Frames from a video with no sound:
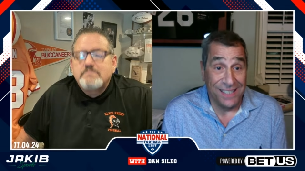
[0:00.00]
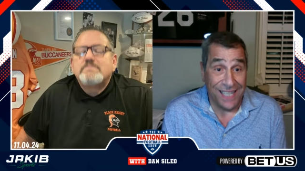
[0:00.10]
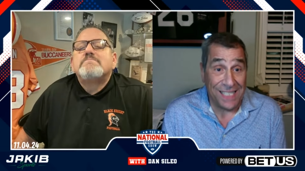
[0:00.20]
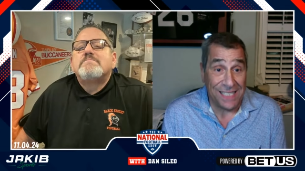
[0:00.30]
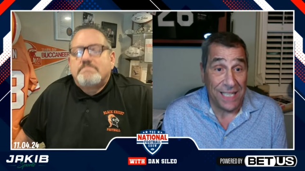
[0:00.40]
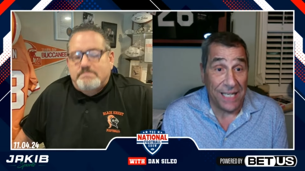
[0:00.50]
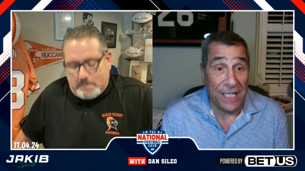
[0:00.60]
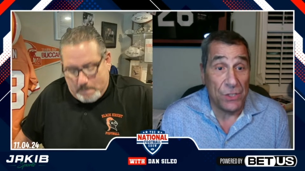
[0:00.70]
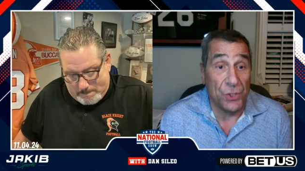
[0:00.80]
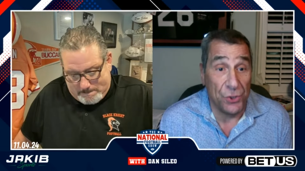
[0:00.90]
Speaker 1: That's the
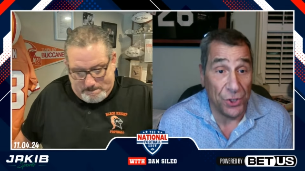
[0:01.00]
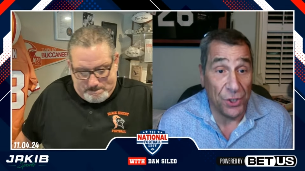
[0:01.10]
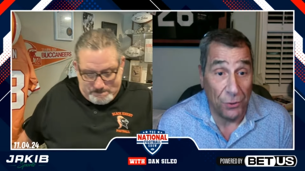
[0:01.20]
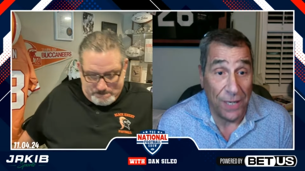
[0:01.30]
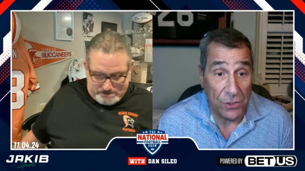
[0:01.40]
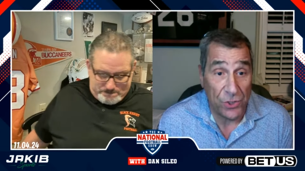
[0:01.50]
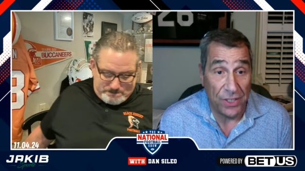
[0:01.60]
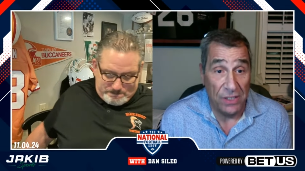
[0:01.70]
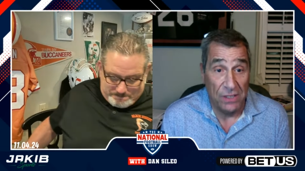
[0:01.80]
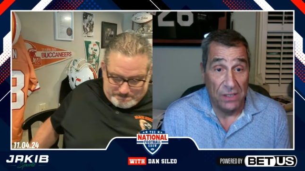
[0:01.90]
answer to the question.
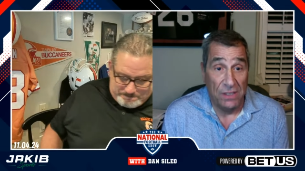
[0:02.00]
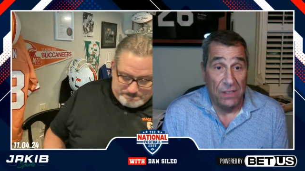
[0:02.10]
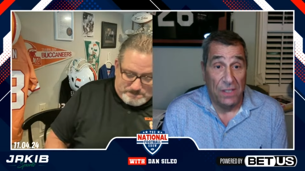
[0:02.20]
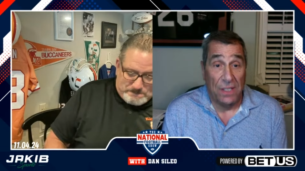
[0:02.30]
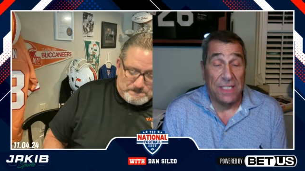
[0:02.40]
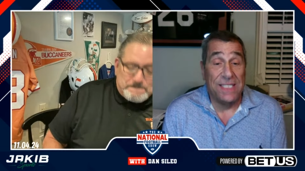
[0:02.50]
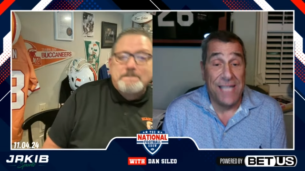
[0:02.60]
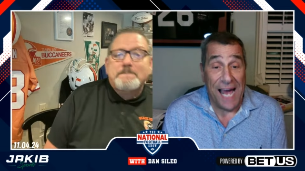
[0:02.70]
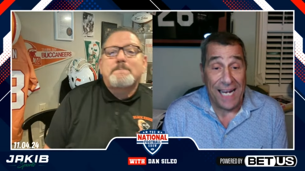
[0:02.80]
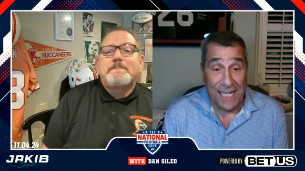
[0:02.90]
Because
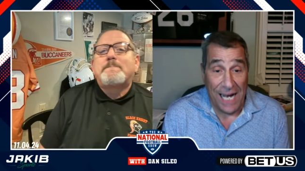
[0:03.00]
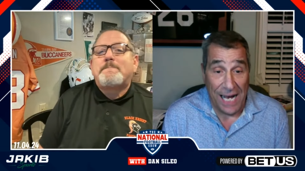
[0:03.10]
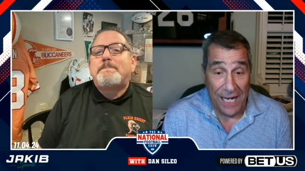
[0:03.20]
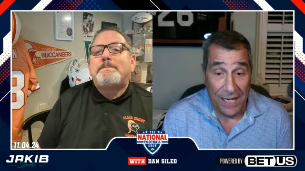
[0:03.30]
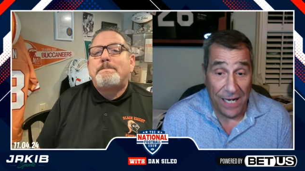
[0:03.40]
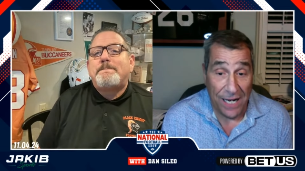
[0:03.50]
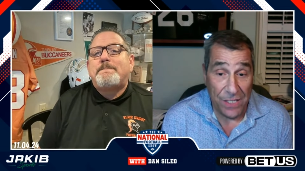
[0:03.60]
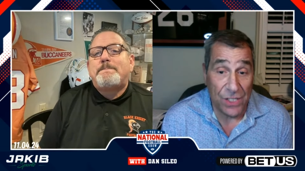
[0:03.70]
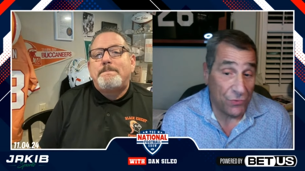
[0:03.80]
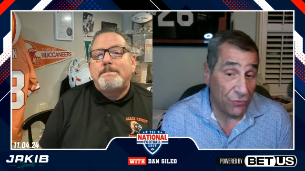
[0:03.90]
that guy, I
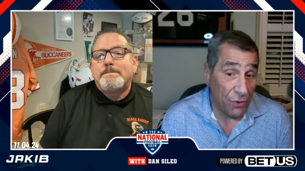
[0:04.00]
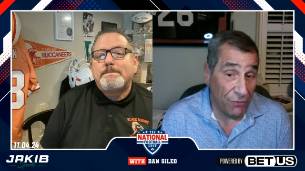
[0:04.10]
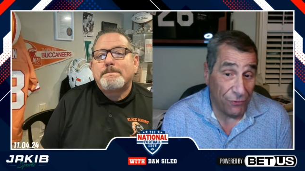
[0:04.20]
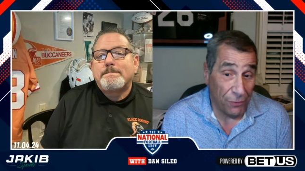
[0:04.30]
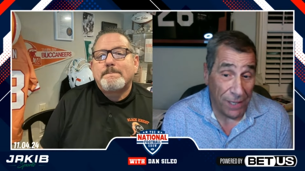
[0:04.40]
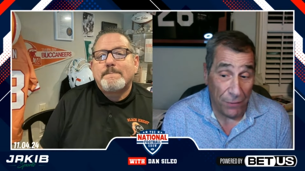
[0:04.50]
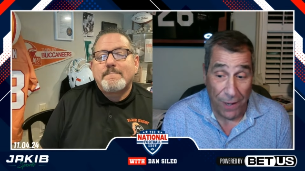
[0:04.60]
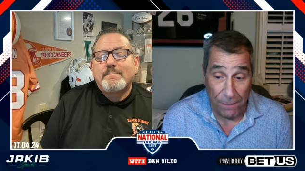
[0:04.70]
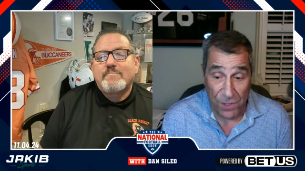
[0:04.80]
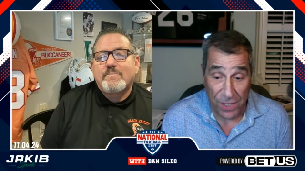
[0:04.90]
just wrote for my
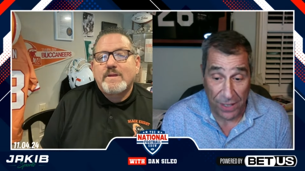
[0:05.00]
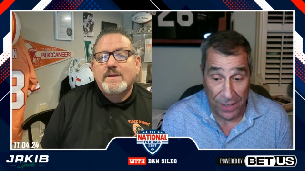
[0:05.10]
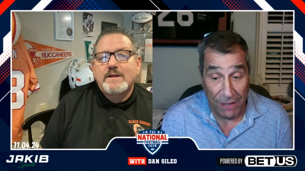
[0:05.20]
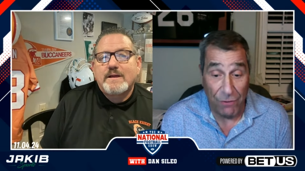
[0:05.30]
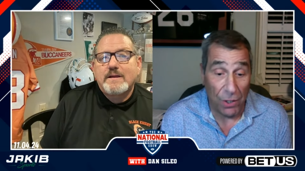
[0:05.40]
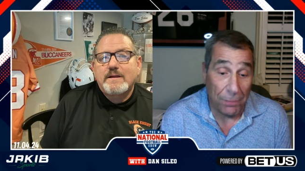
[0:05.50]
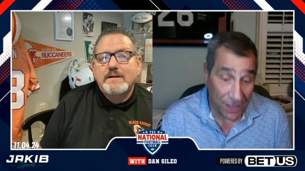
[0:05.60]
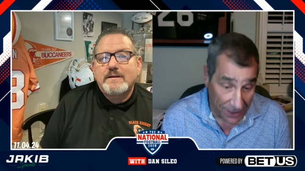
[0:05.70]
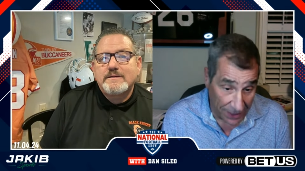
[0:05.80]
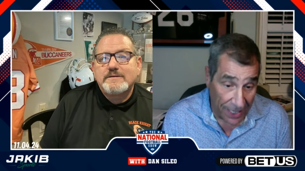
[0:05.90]
website. I wrote
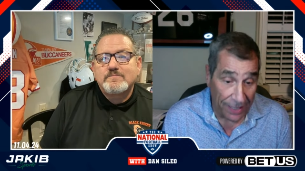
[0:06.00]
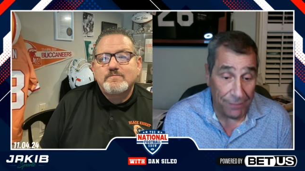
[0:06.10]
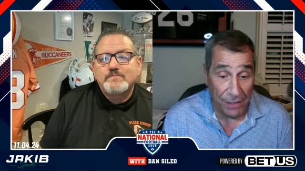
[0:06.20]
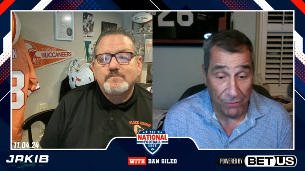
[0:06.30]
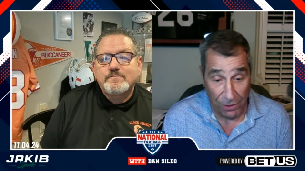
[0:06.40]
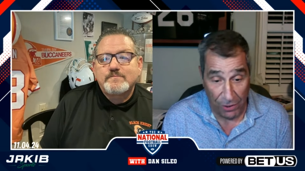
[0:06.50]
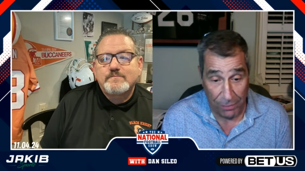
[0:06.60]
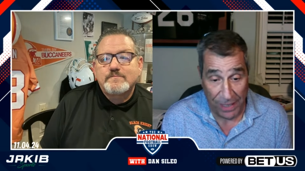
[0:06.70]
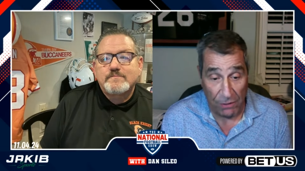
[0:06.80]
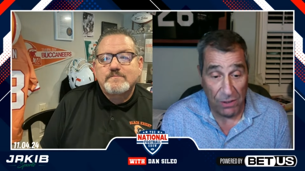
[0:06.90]
about the game and I wrote
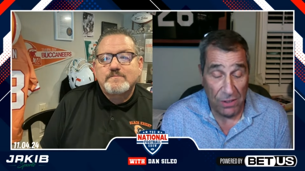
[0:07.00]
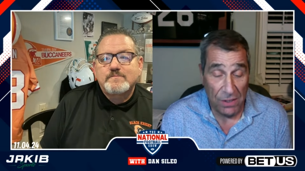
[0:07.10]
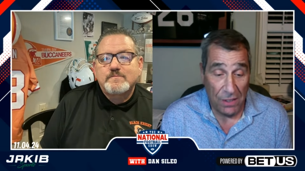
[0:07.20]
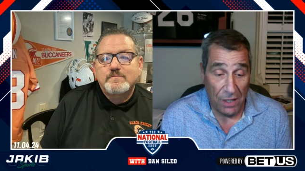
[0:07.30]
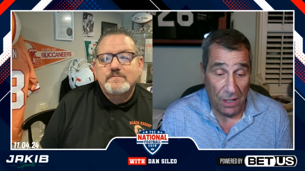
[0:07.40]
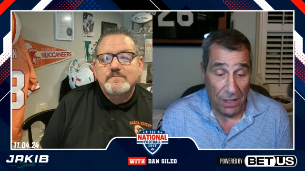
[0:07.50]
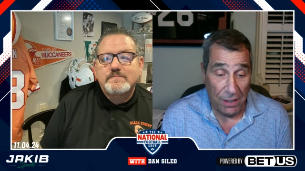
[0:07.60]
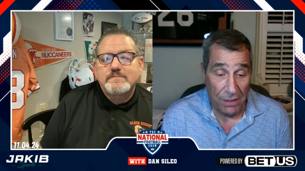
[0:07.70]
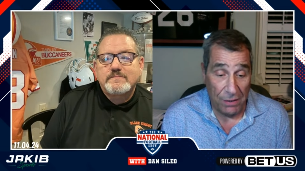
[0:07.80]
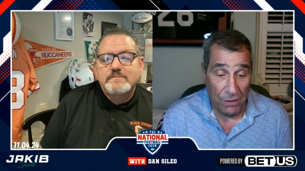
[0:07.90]
about uh,
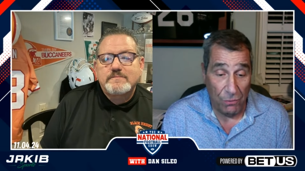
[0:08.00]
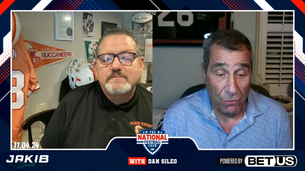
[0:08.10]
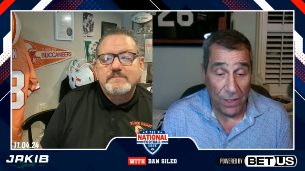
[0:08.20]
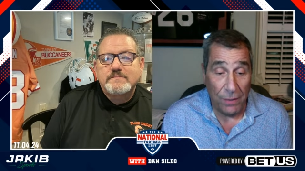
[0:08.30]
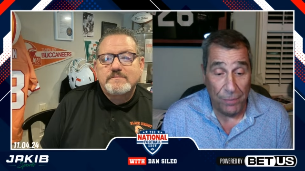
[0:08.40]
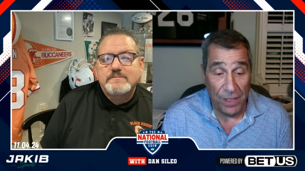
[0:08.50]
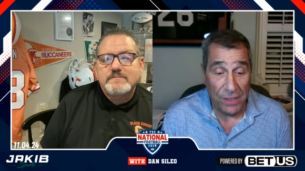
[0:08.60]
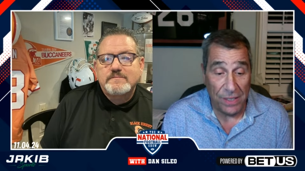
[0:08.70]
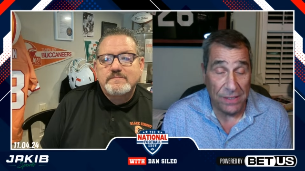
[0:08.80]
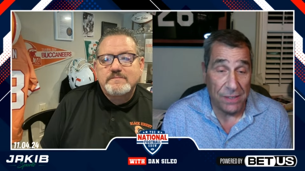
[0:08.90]
uh, what Embiid
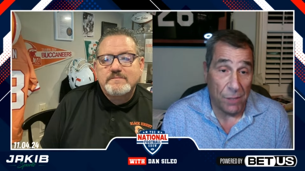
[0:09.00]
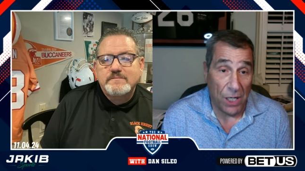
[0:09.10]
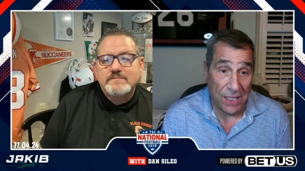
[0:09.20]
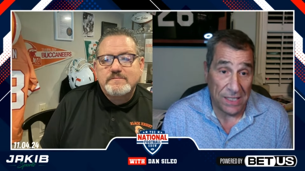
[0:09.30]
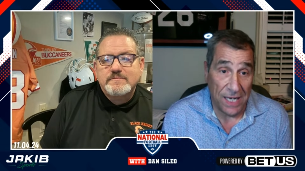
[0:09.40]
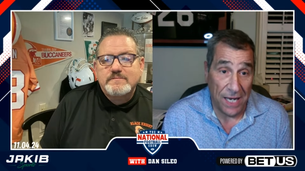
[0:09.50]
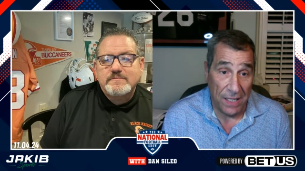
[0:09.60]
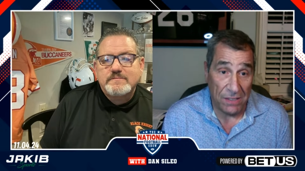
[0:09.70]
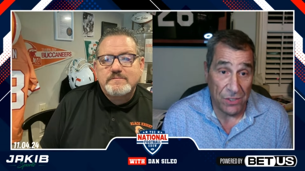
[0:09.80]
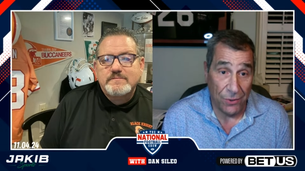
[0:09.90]
did to Marcus
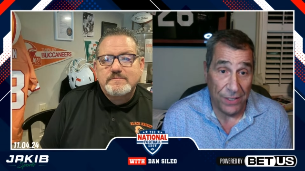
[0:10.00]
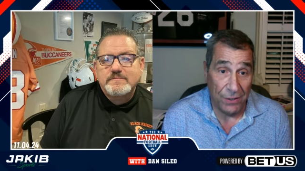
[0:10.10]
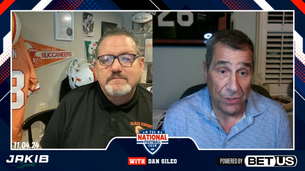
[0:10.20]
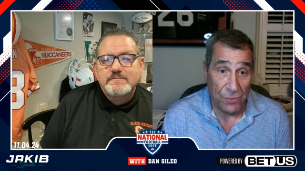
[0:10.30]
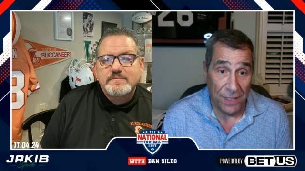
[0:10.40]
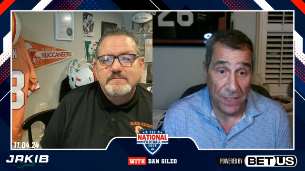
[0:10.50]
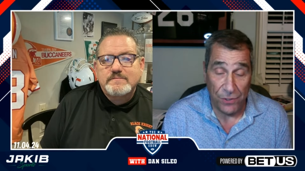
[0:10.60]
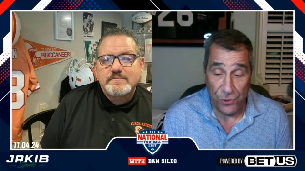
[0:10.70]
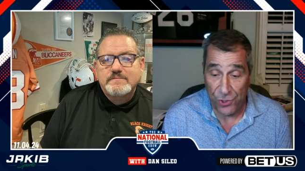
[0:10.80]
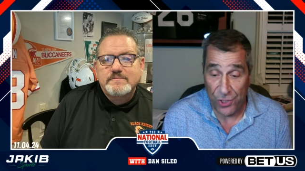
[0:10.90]
Hayes, who I know has been on
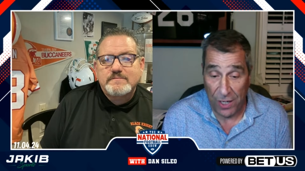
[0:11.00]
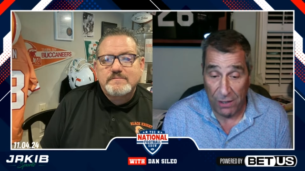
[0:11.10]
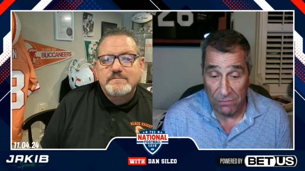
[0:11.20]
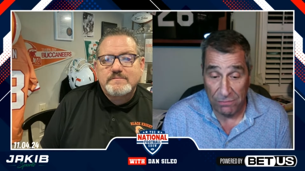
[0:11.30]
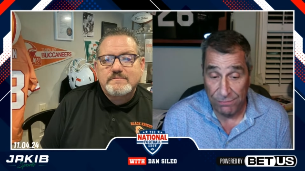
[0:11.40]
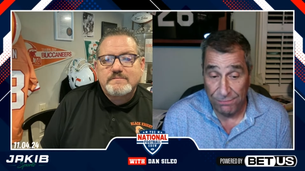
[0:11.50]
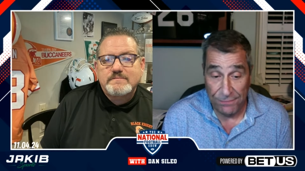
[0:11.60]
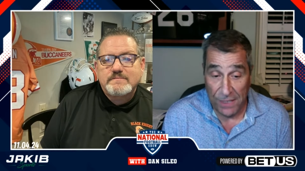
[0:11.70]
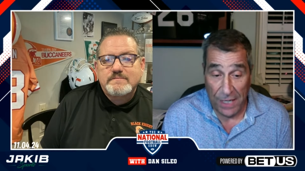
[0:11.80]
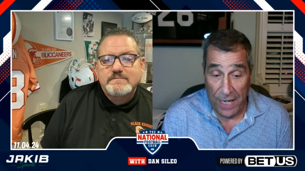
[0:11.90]
your show.
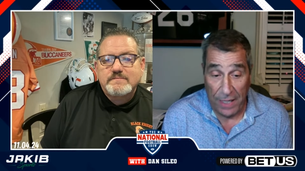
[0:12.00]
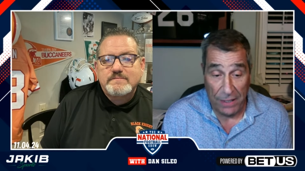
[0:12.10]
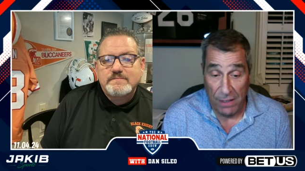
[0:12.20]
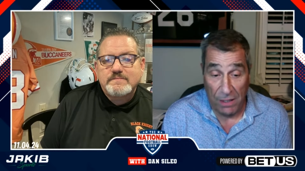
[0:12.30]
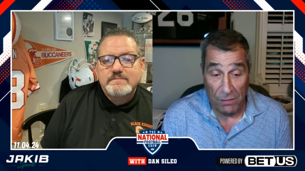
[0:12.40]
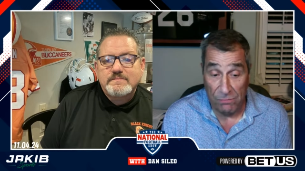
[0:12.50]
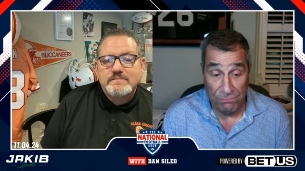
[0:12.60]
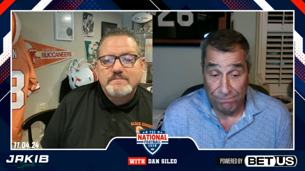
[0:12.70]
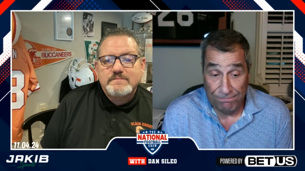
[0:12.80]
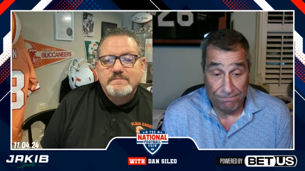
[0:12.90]
And um,
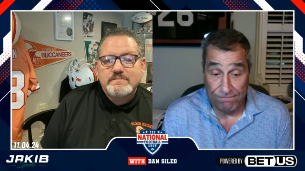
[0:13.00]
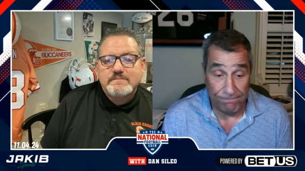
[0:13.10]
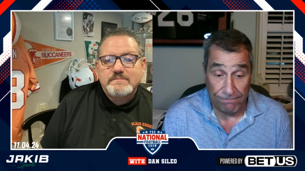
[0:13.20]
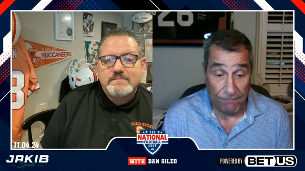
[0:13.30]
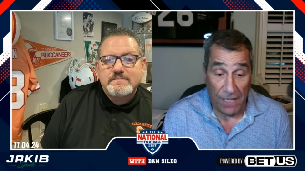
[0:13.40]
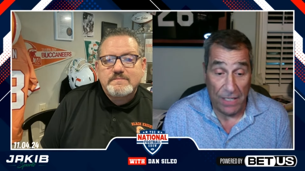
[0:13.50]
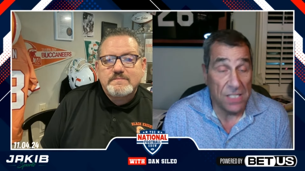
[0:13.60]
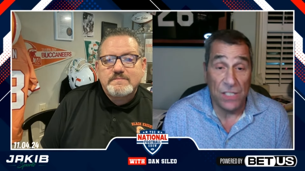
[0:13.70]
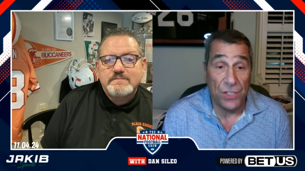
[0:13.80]
it's a